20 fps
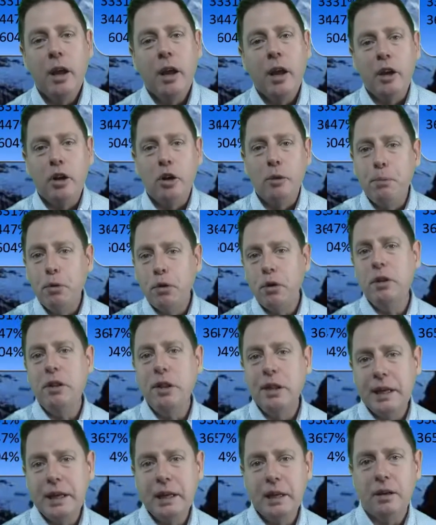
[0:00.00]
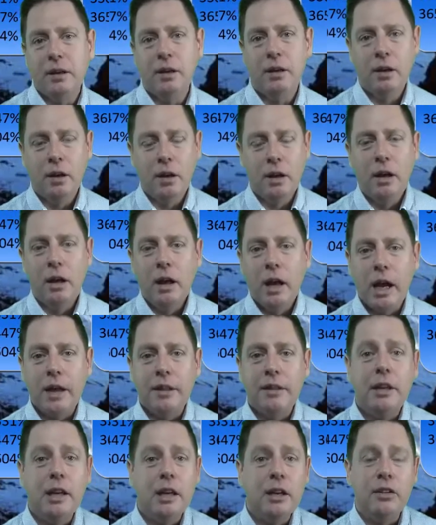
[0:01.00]
And I'll put a link
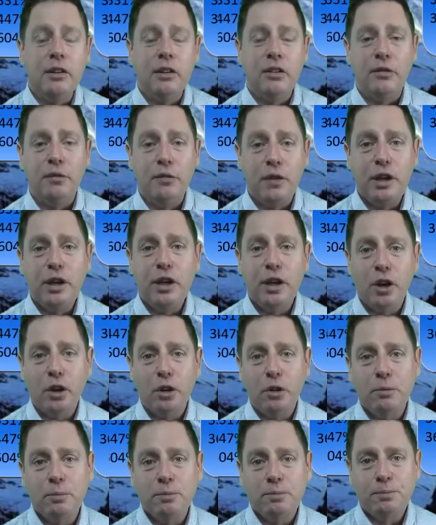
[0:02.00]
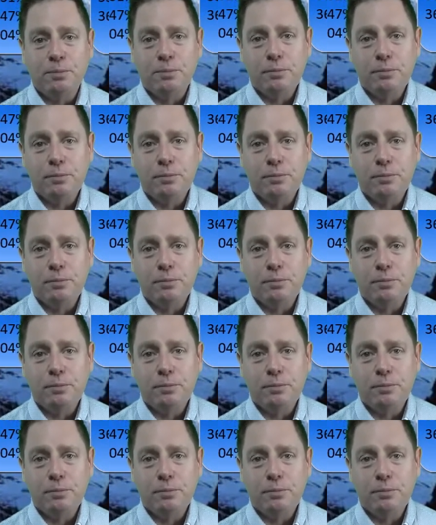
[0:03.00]
at the end of this video